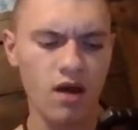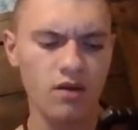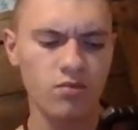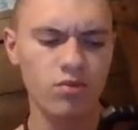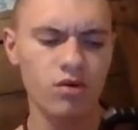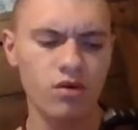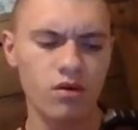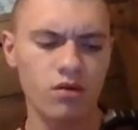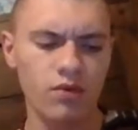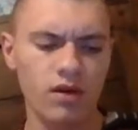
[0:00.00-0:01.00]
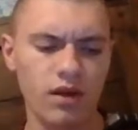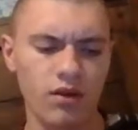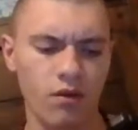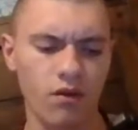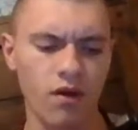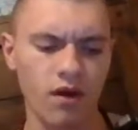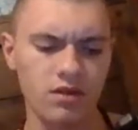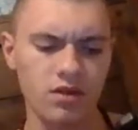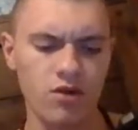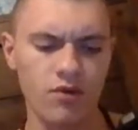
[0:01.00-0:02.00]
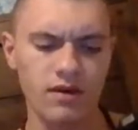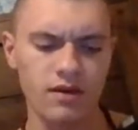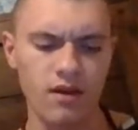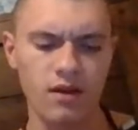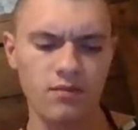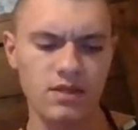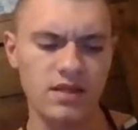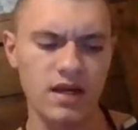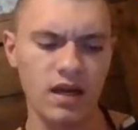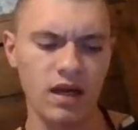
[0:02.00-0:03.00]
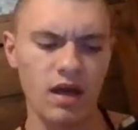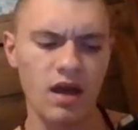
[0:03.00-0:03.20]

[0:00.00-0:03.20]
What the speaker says: The Buddha, reading their thoughts, corrected them, stating